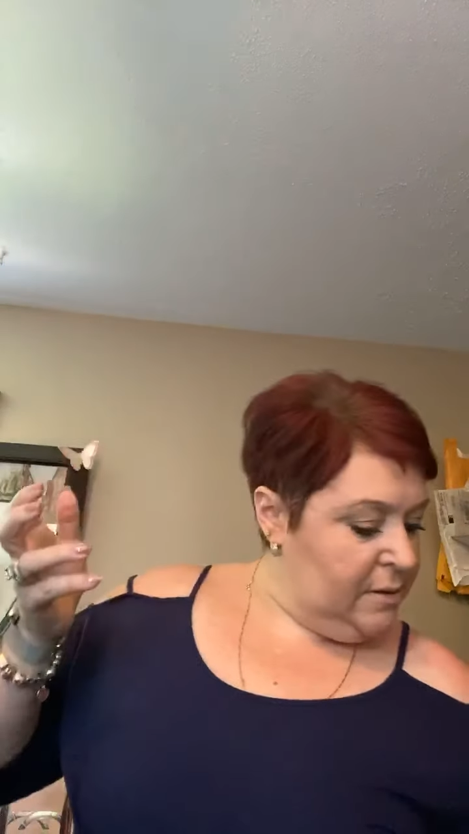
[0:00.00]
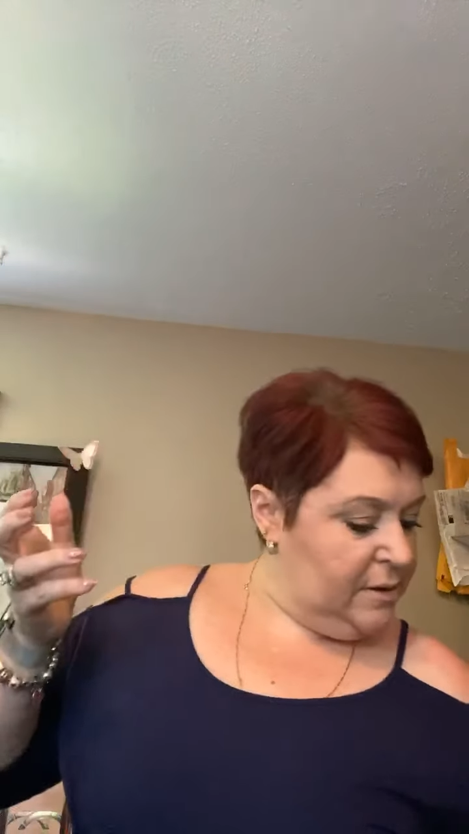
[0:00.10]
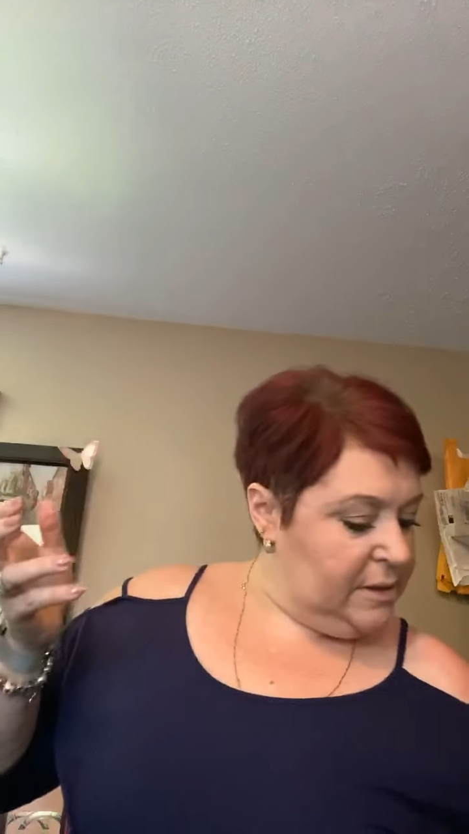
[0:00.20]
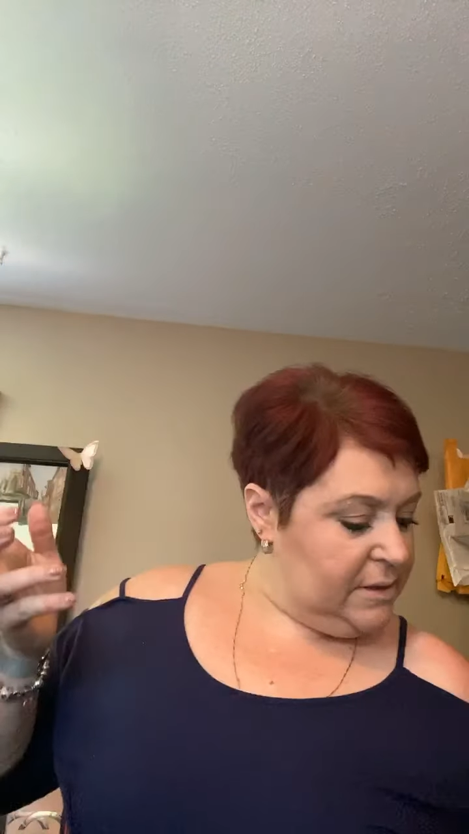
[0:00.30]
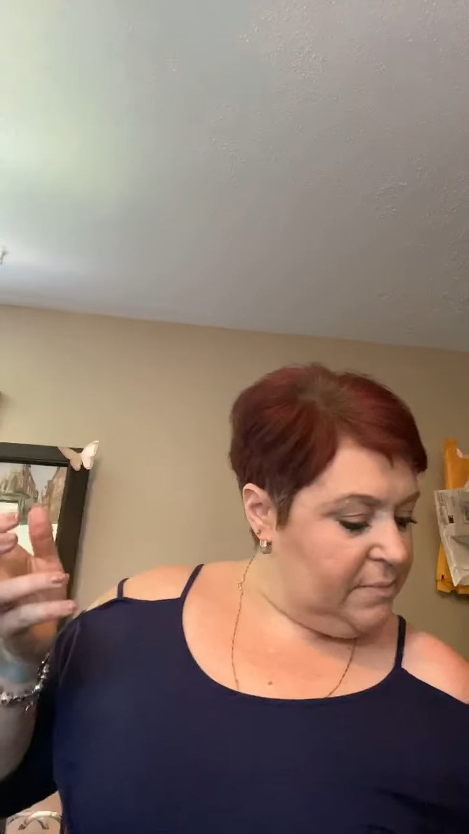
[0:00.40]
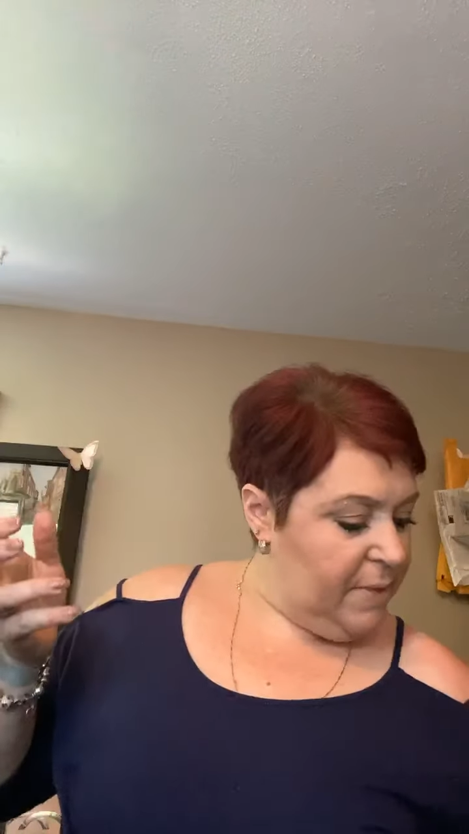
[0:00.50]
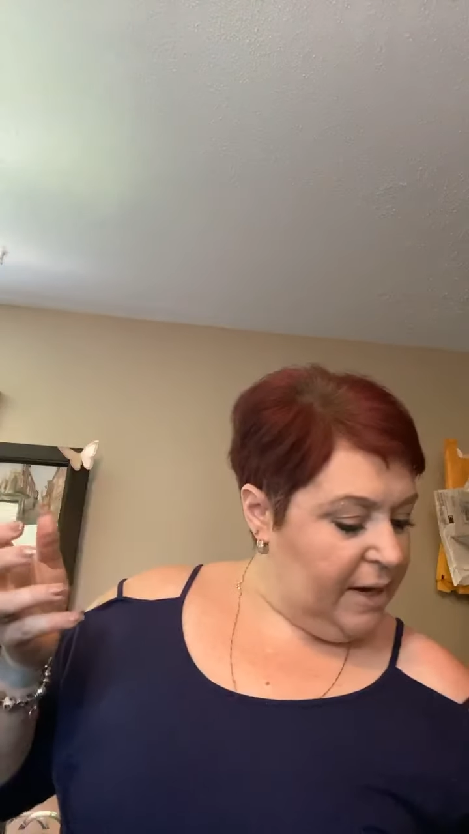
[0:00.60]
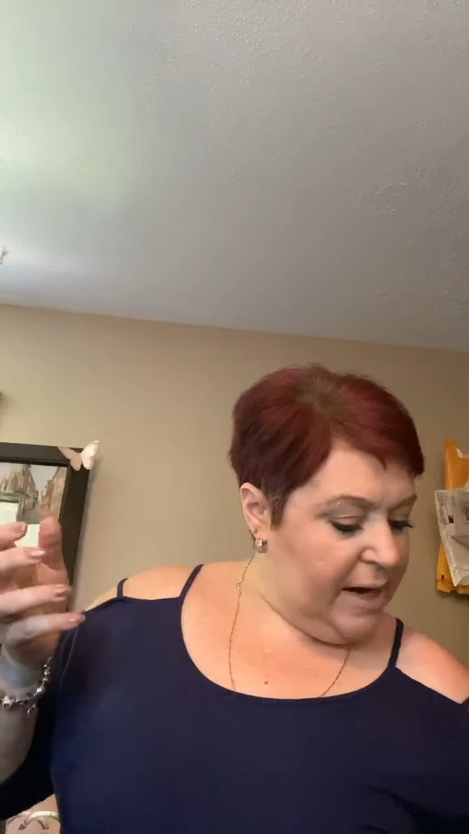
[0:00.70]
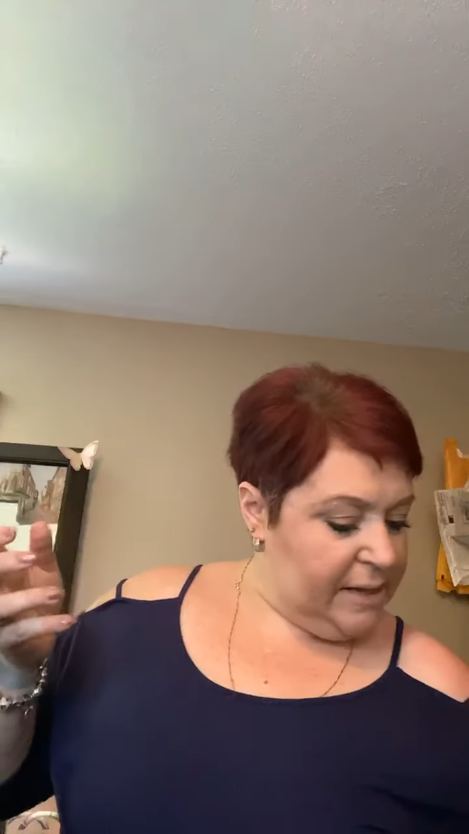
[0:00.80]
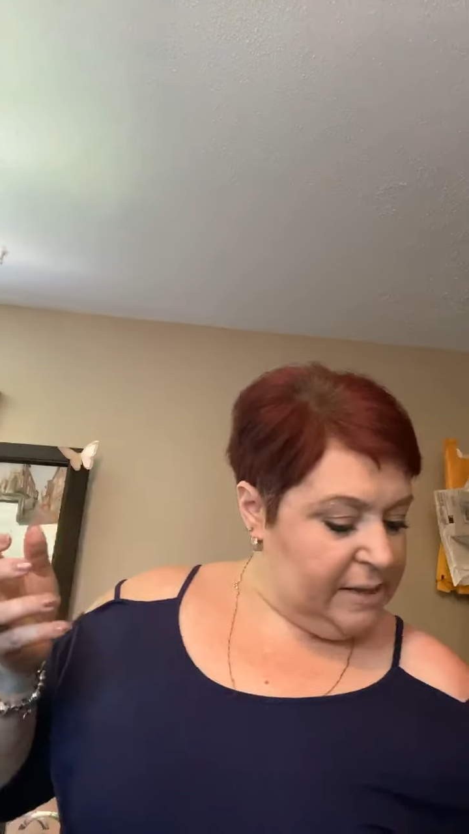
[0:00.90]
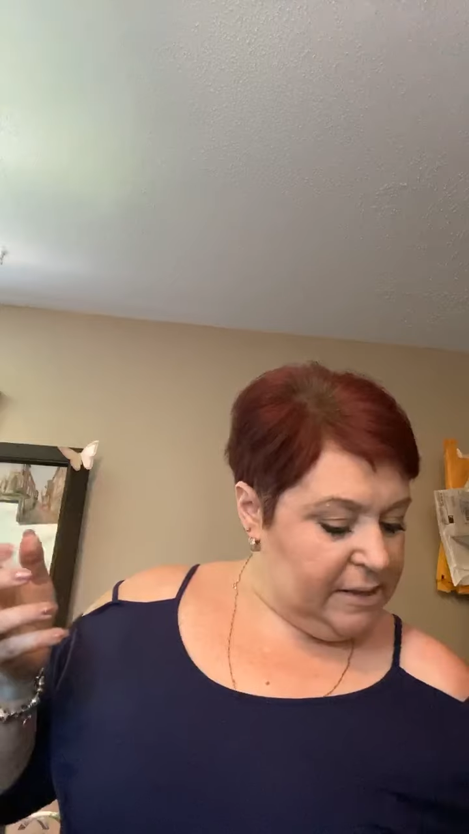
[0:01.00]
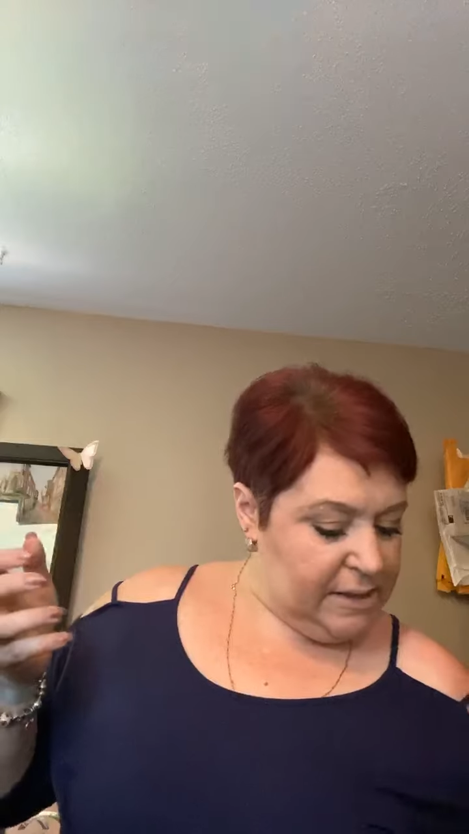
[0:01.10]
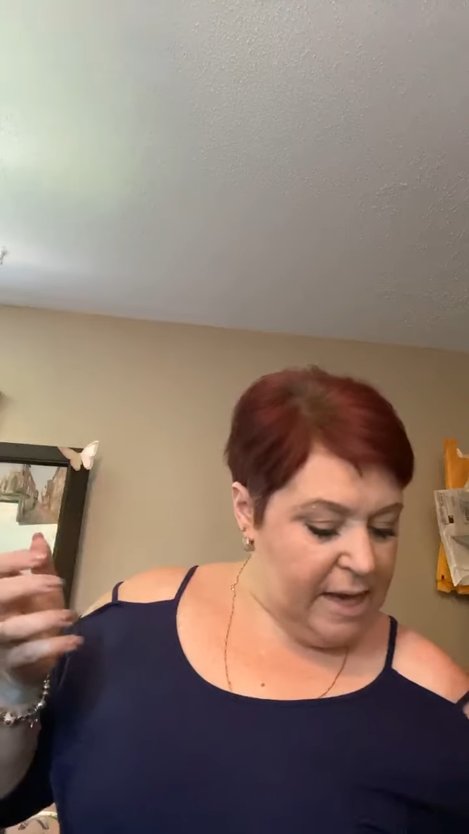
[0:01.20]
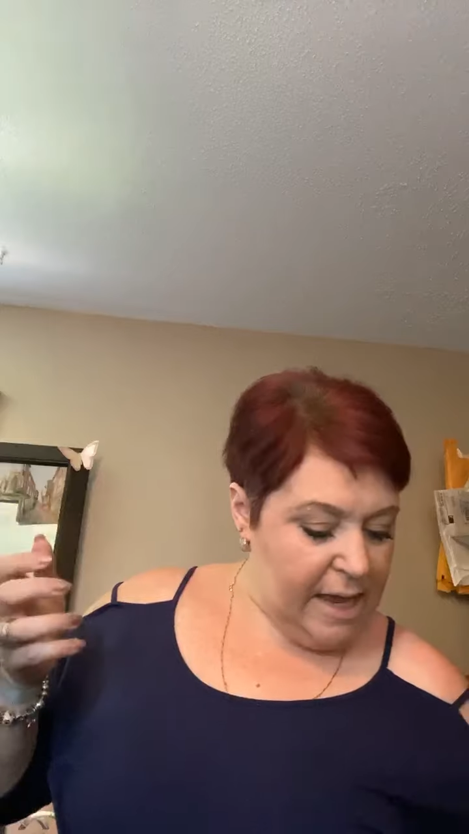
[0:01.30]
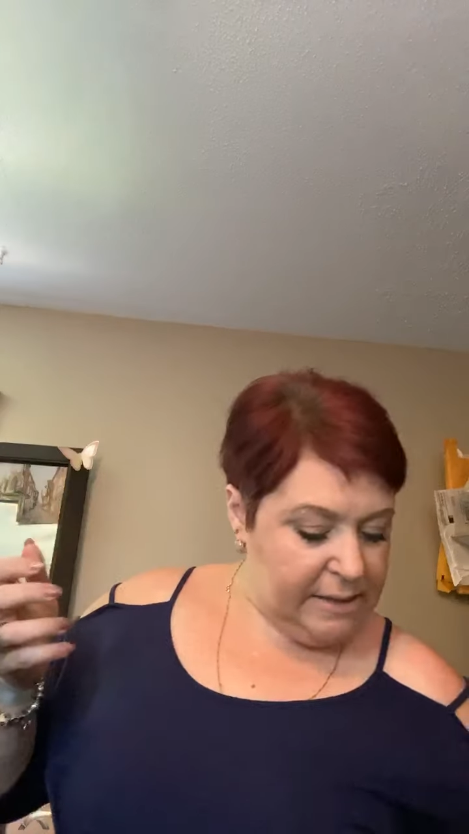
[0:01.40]
This is my next
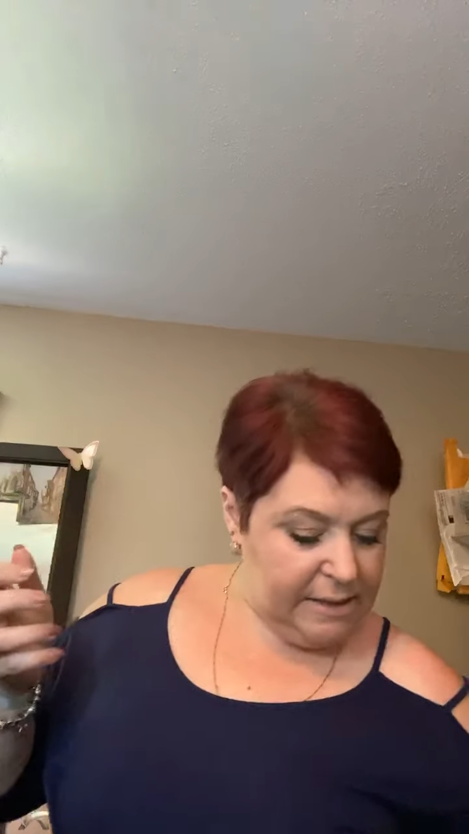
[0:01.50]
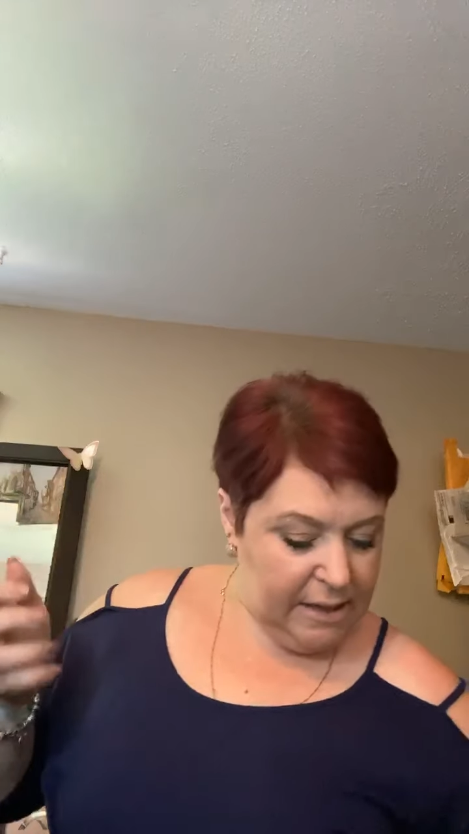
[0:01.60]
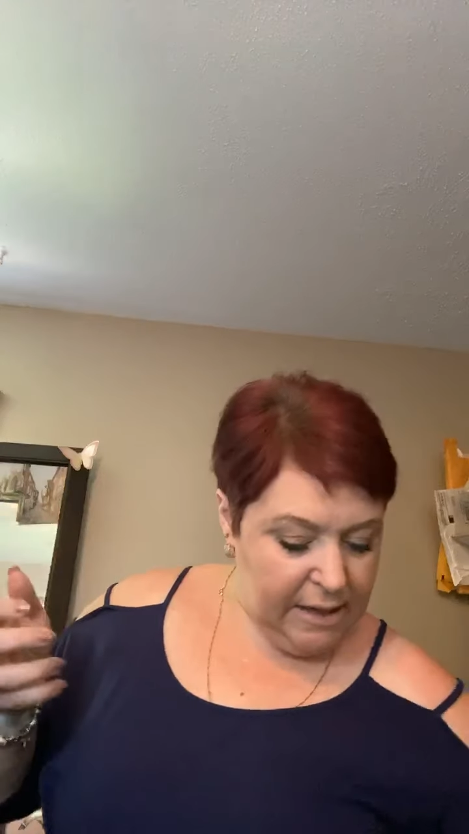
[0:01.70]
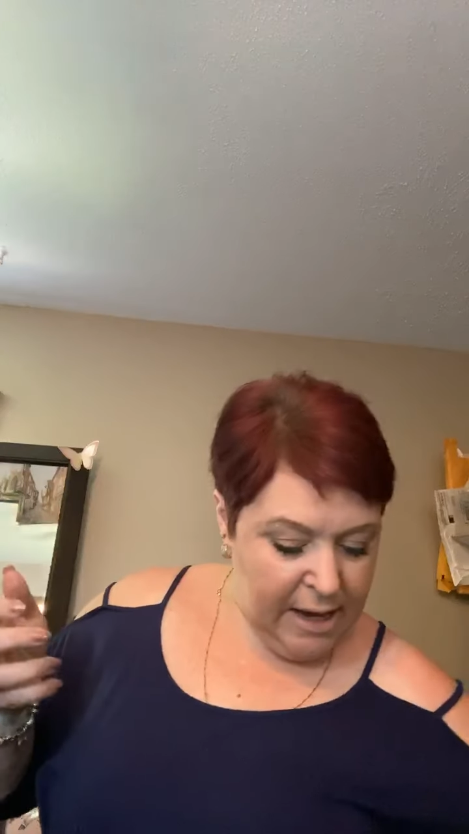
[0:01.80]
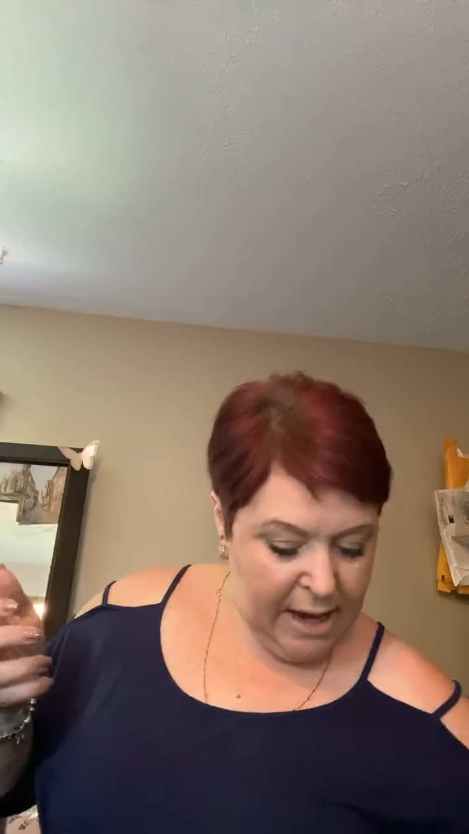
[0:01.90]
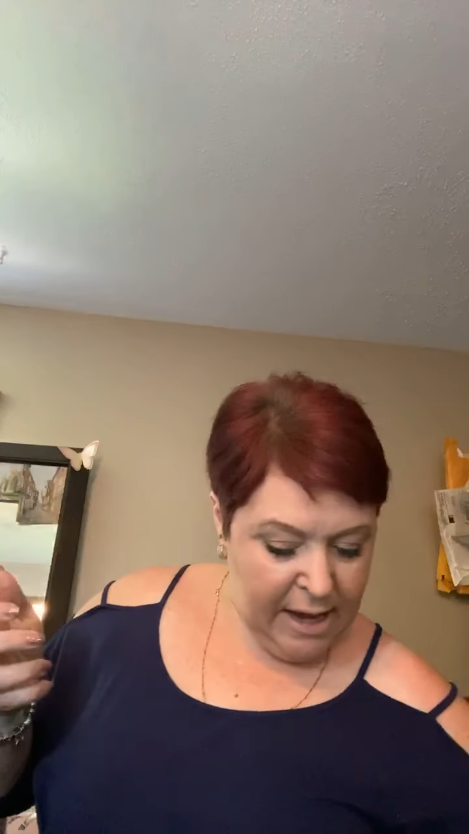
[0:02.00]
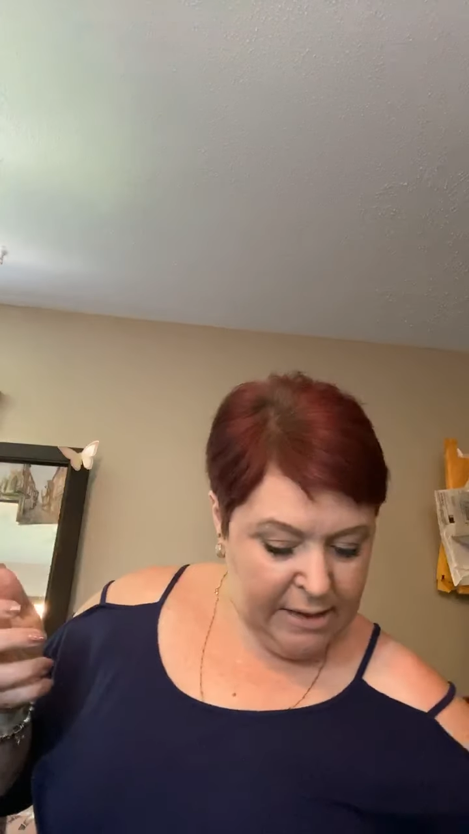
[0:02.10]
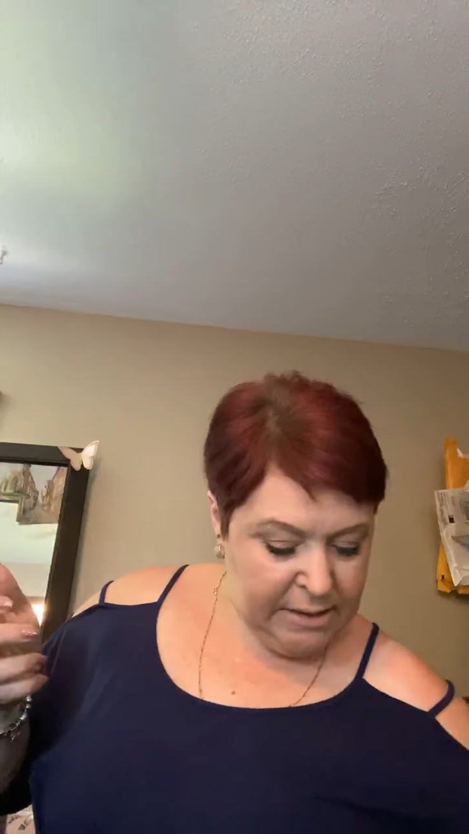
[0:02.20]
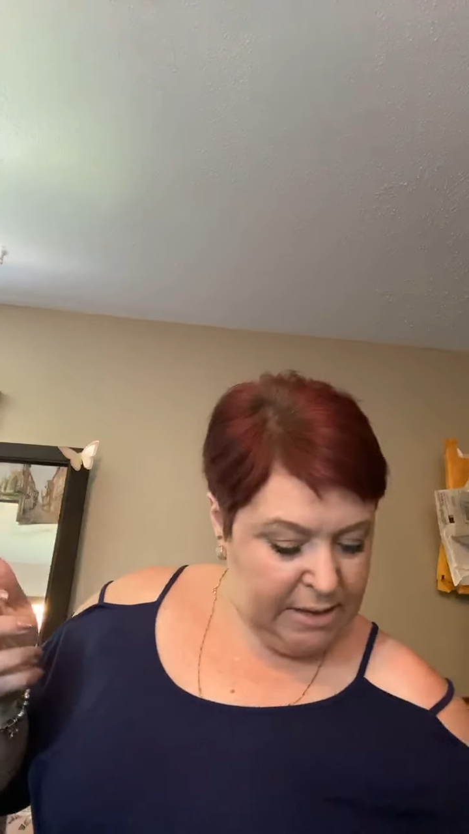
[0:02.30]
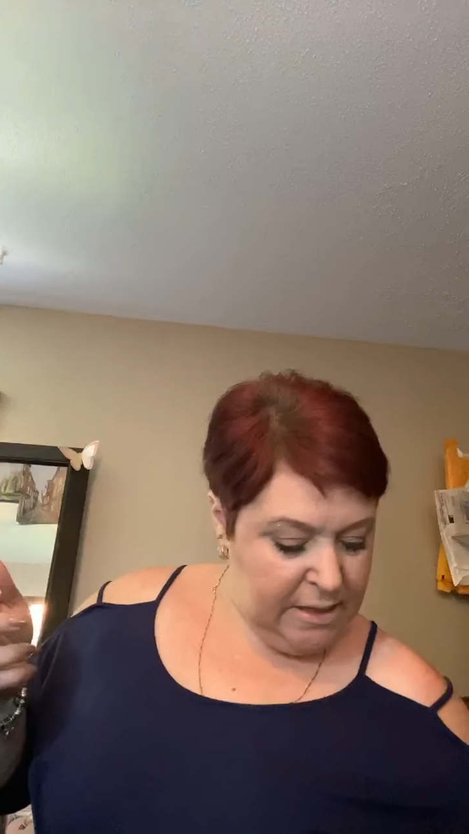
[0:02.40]
task in hand.